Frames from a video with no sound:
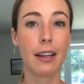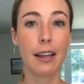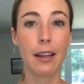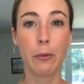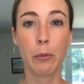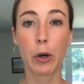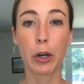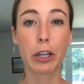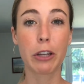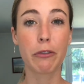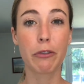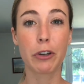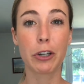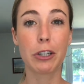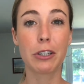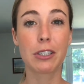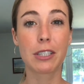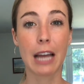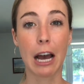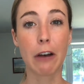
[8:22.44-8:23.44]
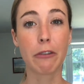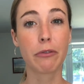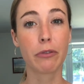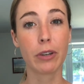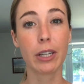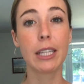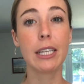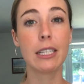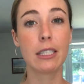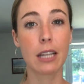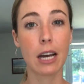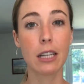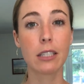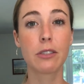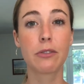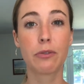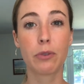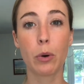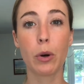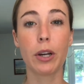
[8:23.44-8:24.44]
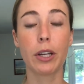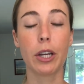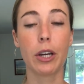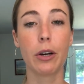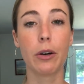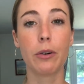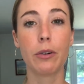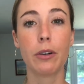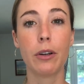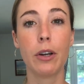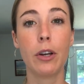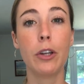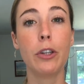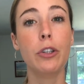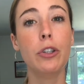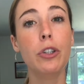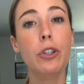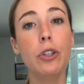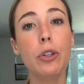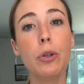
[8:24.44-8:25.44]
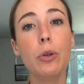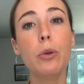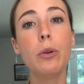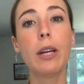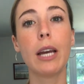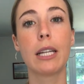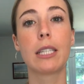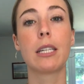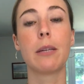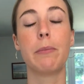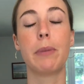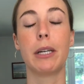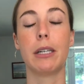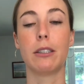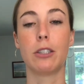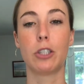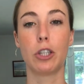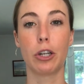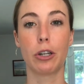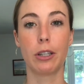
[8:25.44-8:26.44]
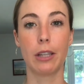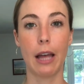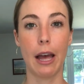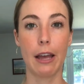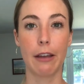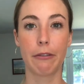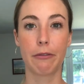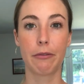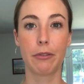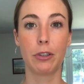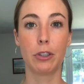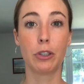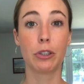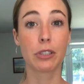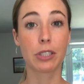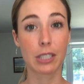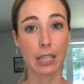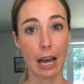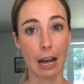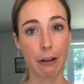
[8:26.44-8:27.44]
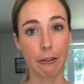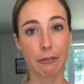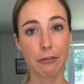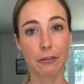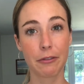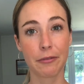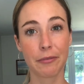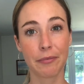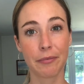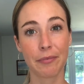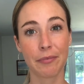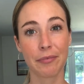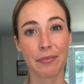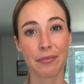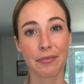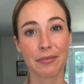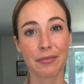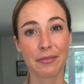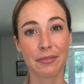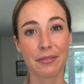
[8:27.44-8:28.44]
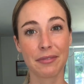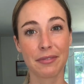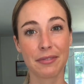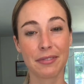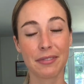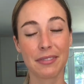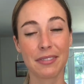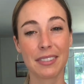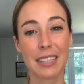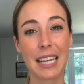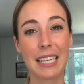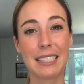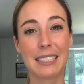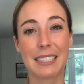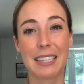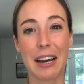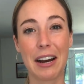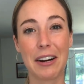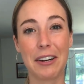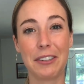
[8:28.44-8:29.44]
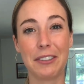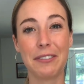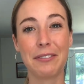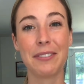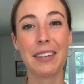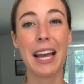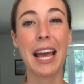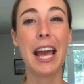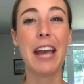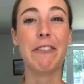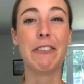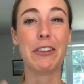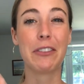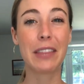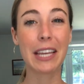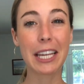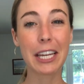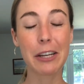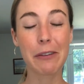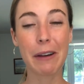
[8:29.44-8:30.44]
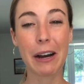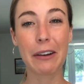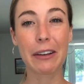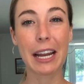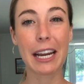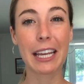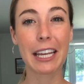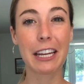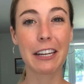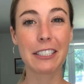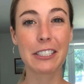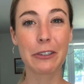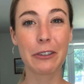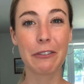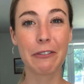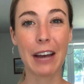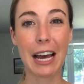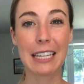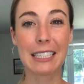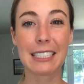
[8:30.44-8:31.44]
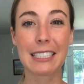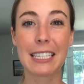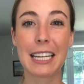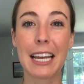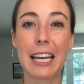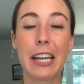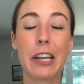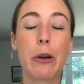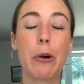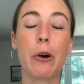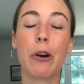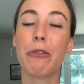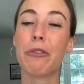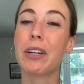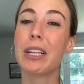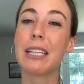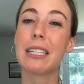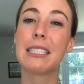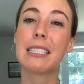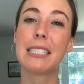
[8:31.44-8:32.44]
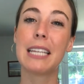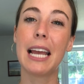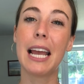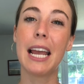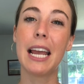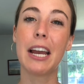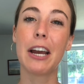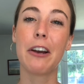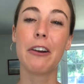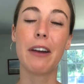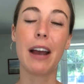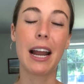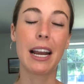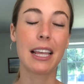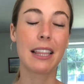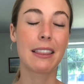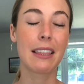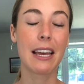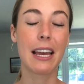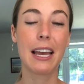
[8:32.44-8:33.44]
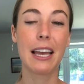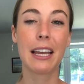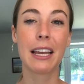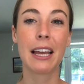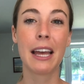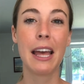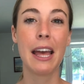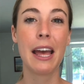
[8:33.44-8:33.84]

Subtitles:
working for yourself really does for you. You get to build your life yourself. So if you're thinking about getting into investing or real estate or anything,